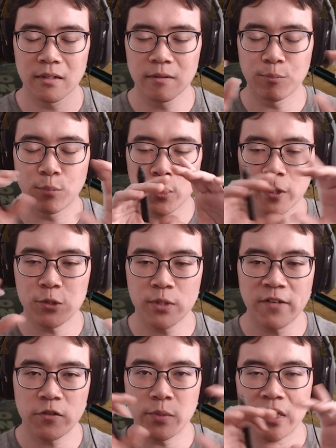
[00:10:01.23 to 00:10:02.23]
boards would
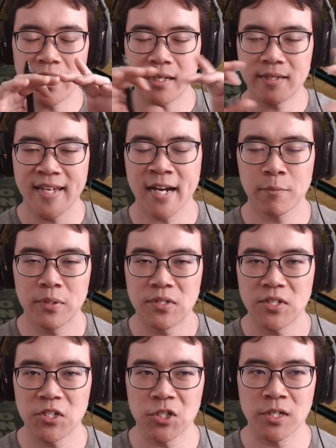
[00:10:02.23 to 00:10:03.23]
have to be the exact
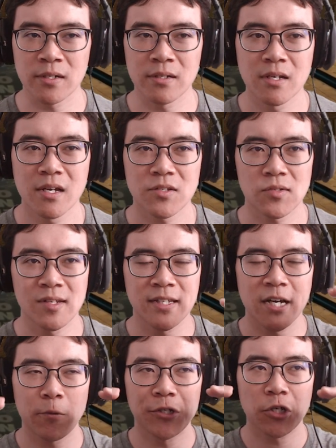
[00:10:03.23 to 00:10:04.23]
position so then
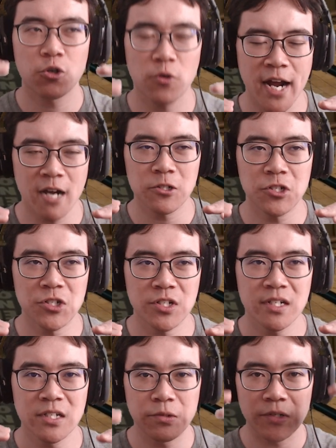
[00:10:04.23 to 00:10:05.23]
that when you're crouched,
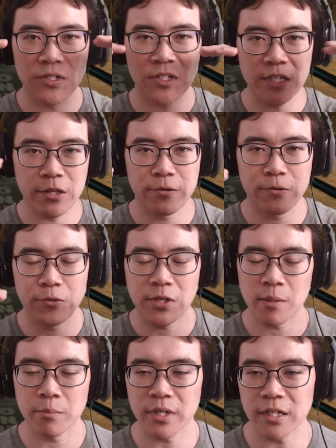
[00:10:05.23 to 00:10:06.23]
you can see through
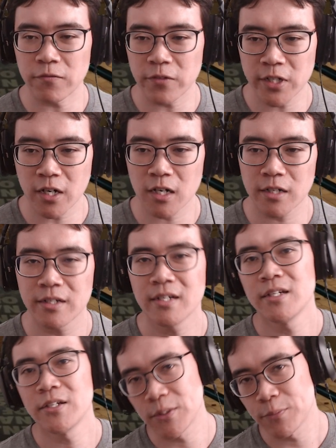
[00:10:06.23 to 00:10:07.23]
them. But in VR,
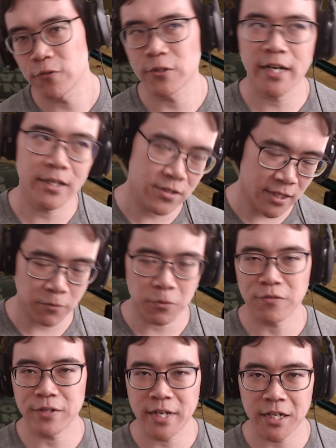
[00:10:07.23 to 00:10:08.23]
you can move your headset
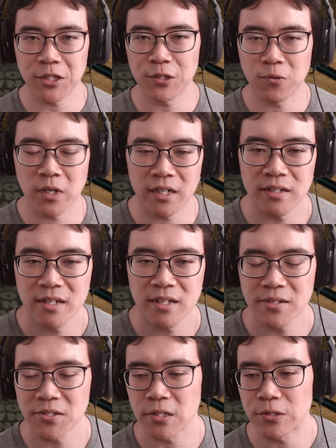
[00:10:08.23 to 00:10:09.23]
wherever the heck you want,
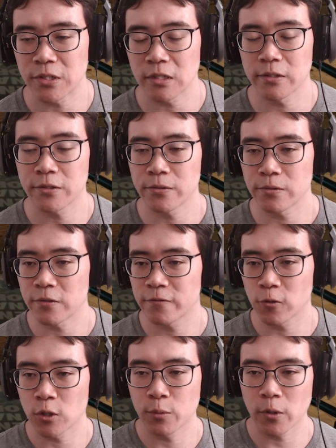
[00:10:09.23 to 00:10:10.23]
so you can look through the
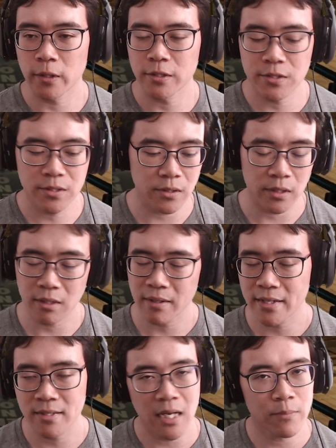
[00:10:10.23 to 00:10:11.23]
floorboards.
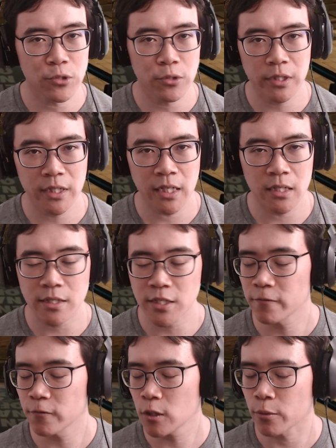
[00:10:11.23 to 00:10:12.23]
I'm doing it again. I
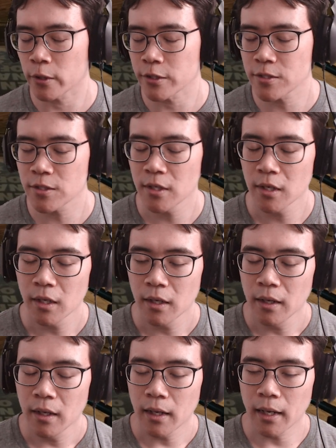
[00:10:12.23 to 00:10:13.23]
said floorboards.
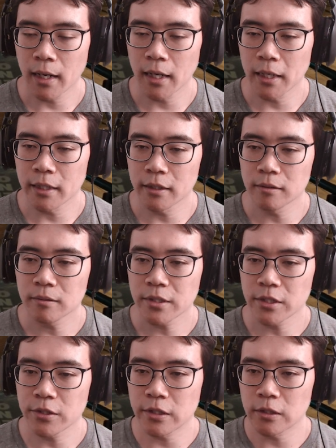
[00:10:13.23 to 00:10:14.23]

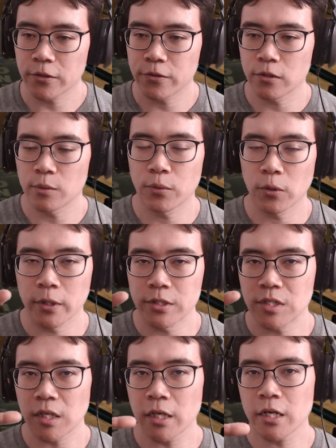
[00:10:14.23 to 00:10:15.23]
You can look through the boards
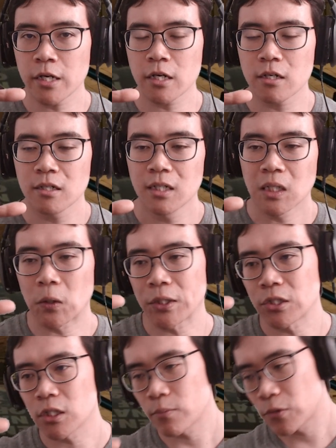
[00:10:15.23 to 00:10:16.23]
here, or you can look them through